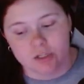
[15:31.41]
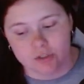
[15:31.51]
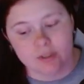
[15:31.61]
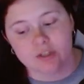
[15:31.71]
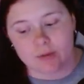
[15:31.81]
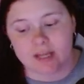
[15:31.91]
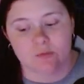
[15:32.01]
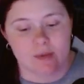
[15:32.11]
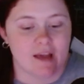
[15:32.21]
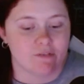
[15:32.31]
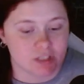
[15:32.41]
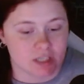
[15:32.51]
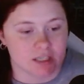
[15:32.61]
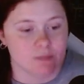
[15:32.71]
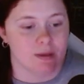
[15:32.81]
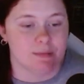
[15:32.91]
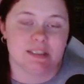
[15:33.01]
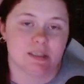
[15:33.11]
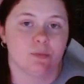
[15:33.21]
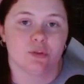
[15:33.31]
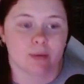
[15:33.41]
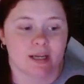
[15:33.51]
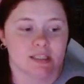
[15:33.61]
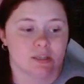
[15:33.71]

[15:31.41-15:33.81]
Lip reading: Doing the rides we haven't done and maybe some of the rides